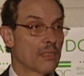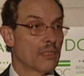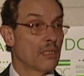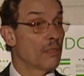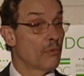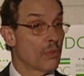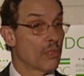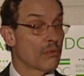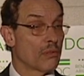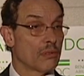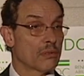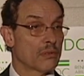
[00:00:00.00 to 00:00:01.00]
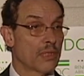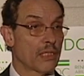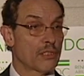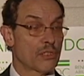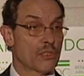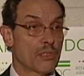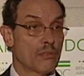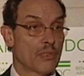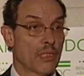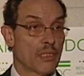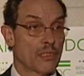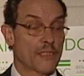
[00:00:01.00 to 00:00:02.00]
in the world, not just the
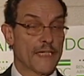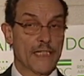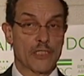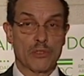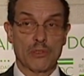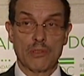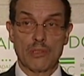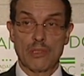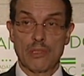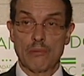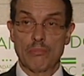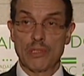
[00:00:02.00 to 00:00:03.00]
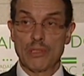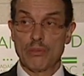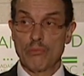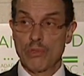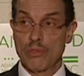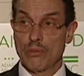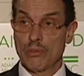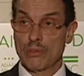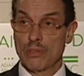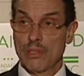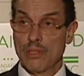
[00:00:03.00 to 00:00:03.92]
United States, but in the world.